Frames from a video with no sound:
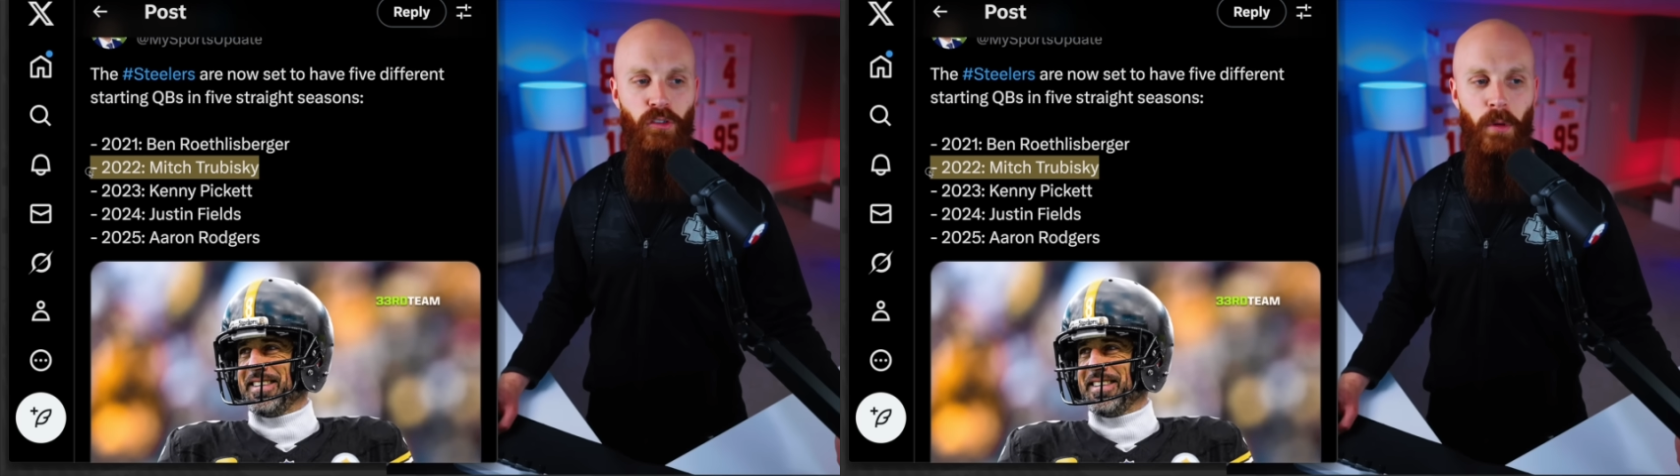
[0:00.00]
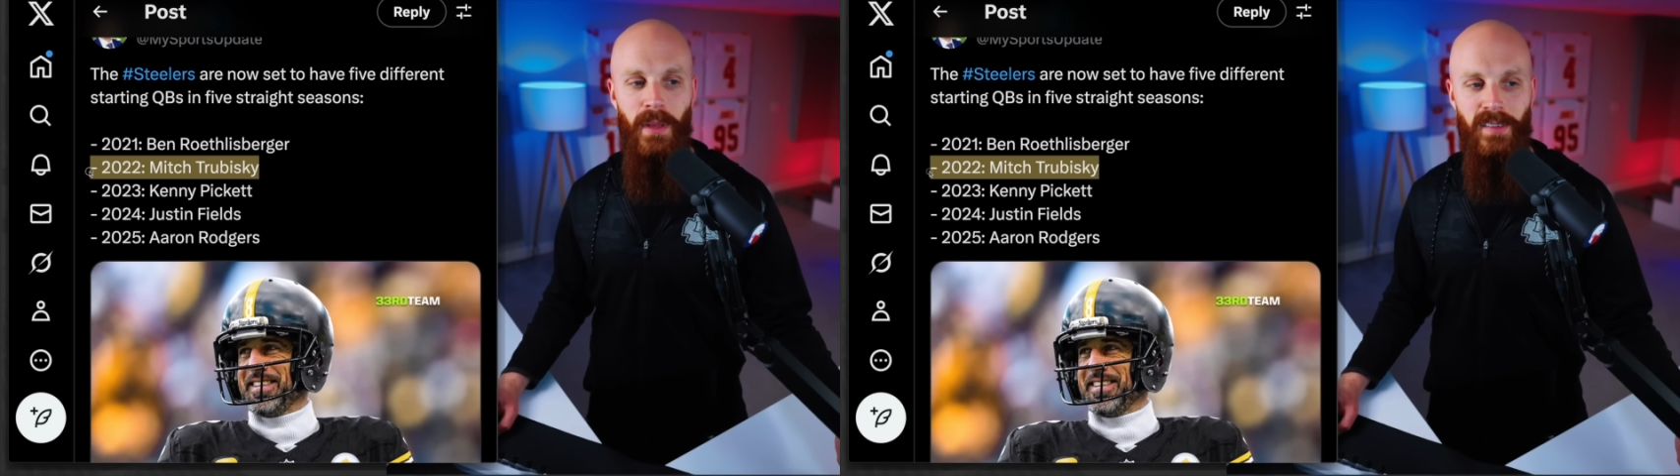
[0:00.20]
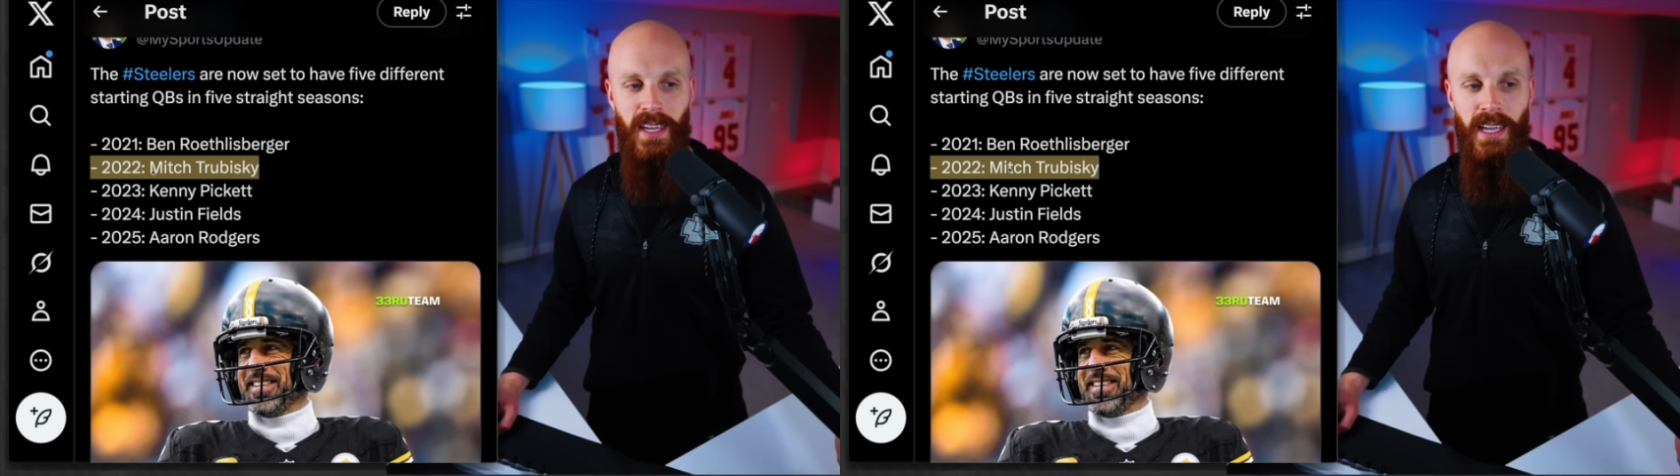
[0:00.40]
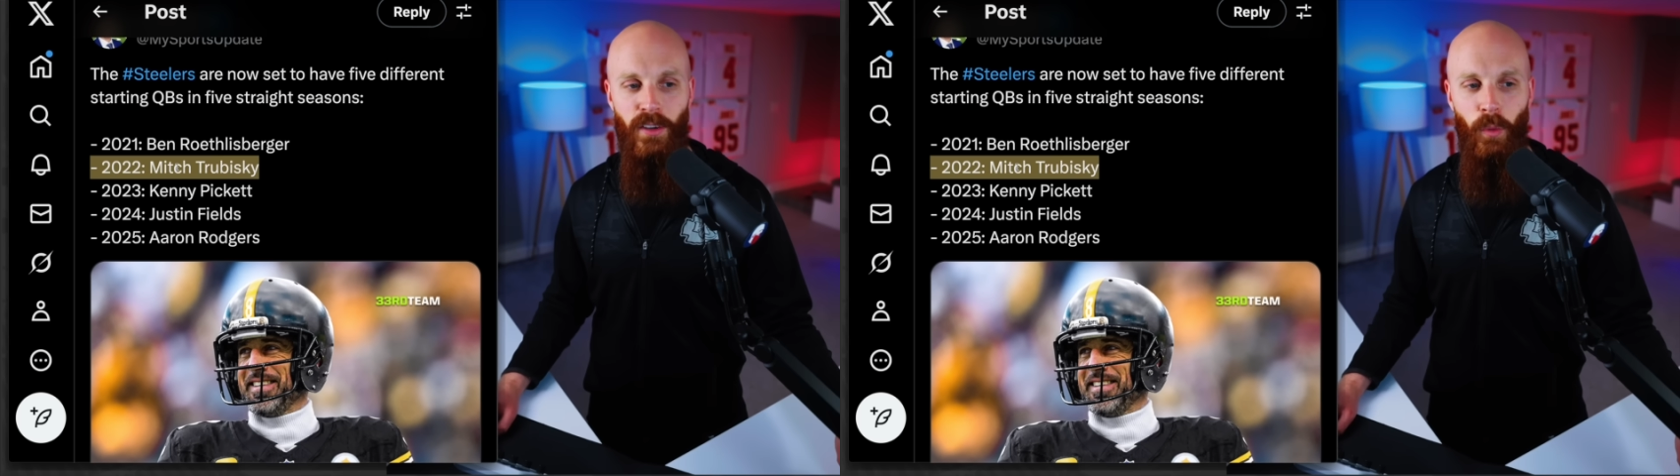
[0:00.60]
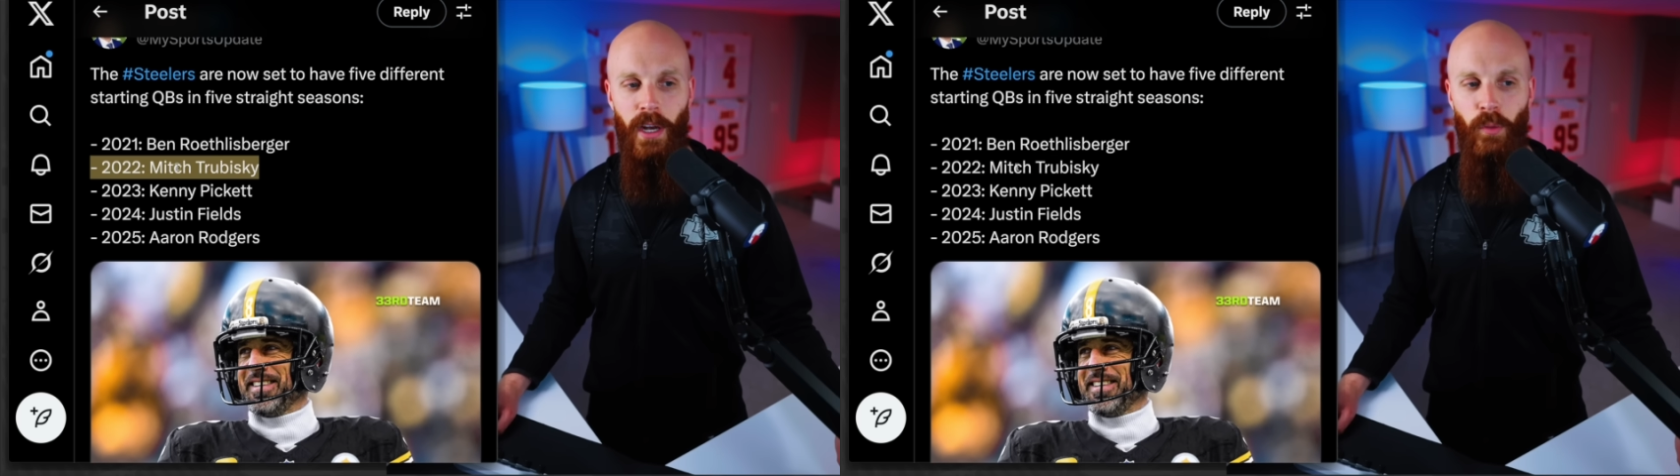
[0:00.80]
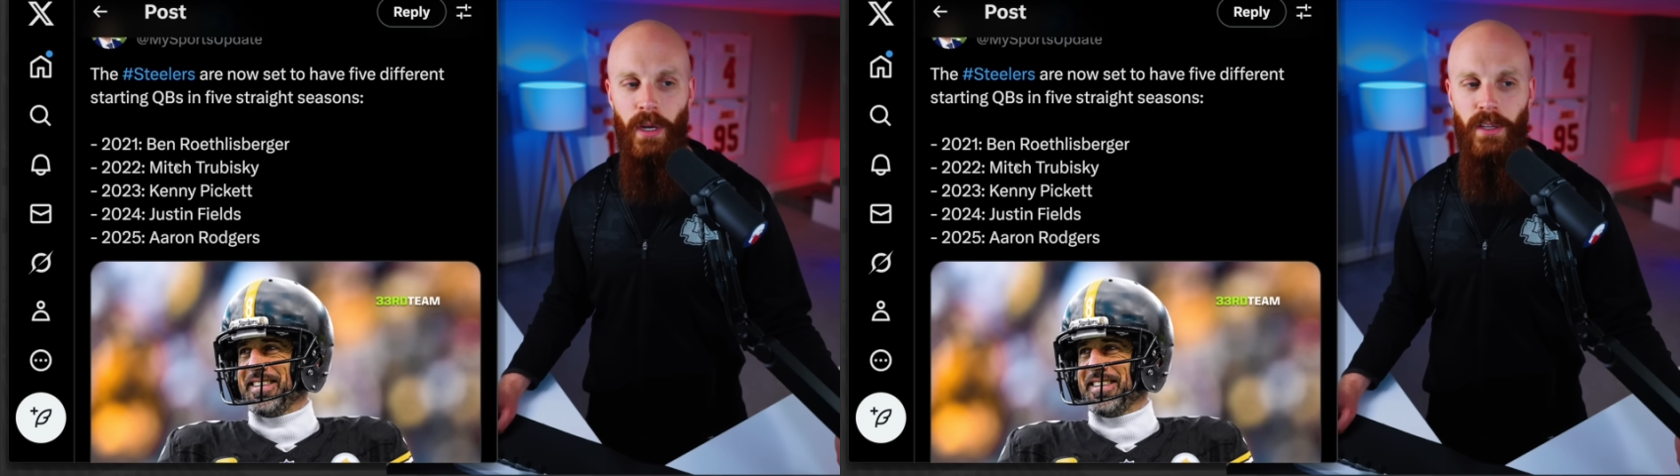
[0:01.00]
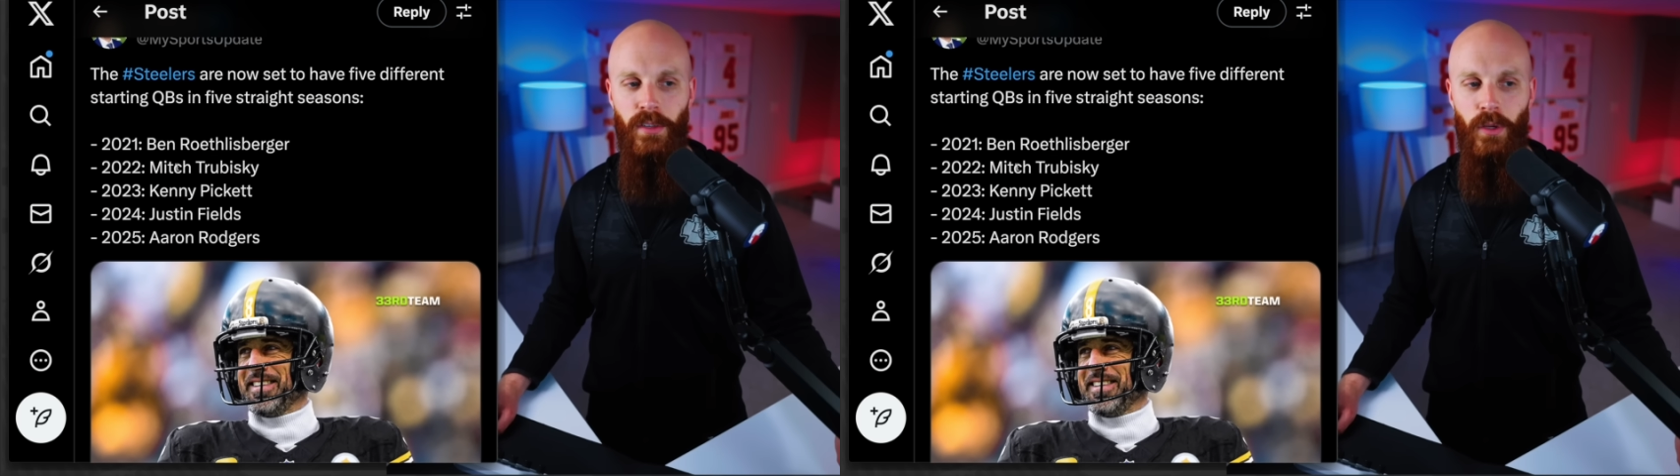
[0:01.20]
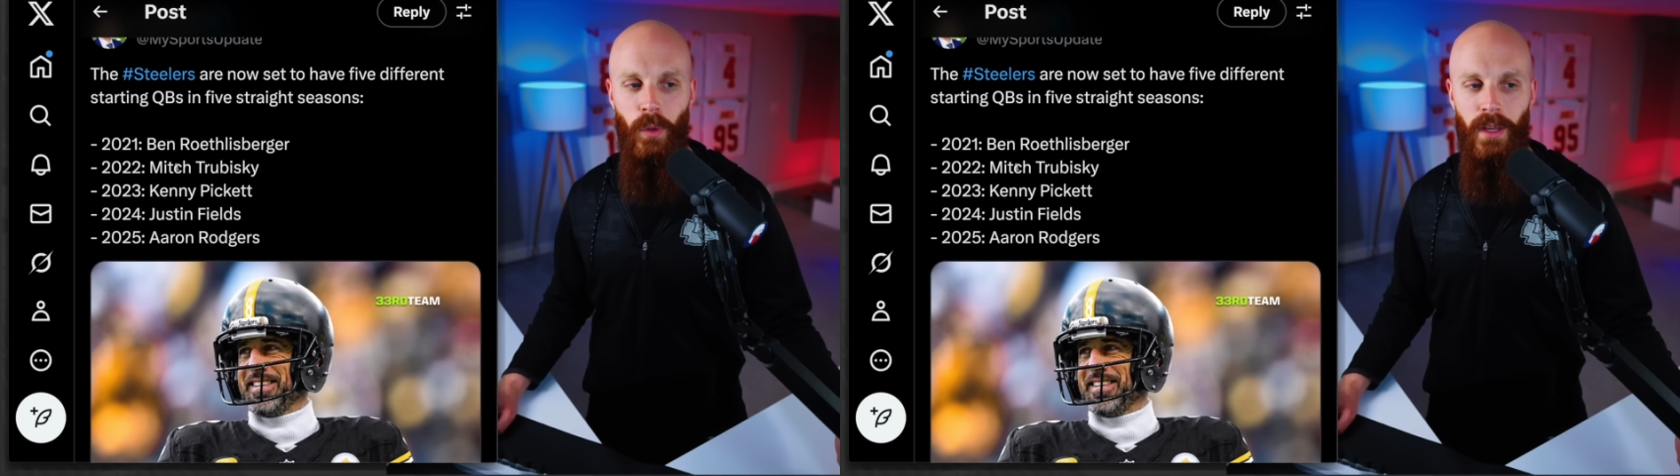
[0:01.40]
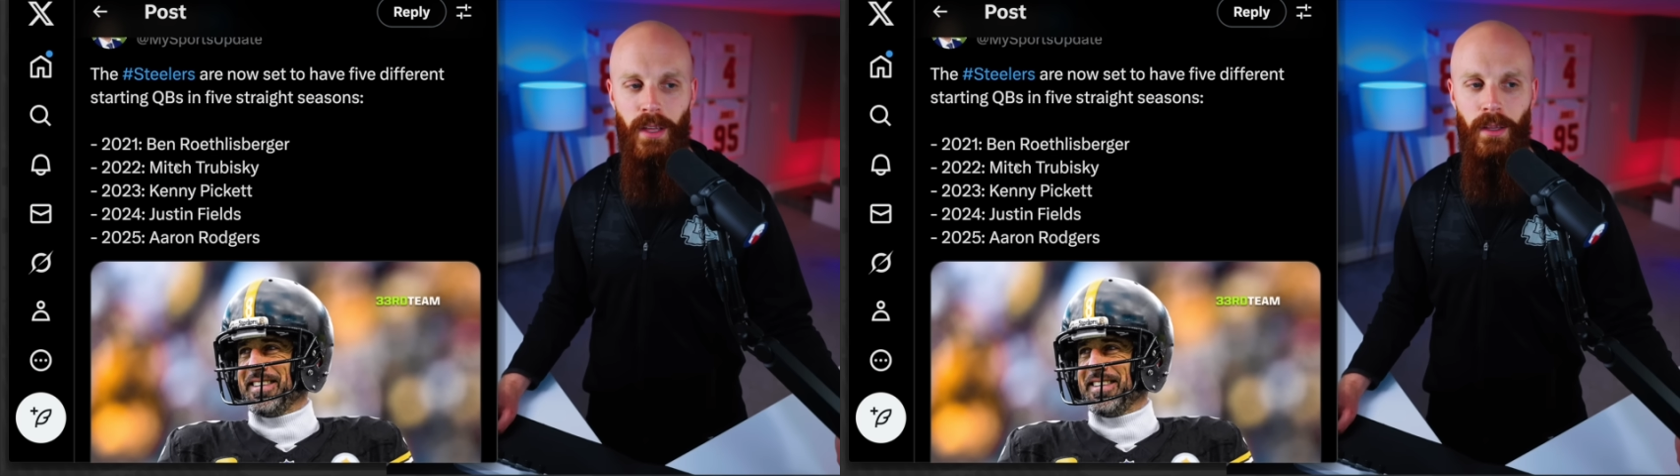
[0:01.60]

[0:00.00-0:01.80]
Trubisky in 2022.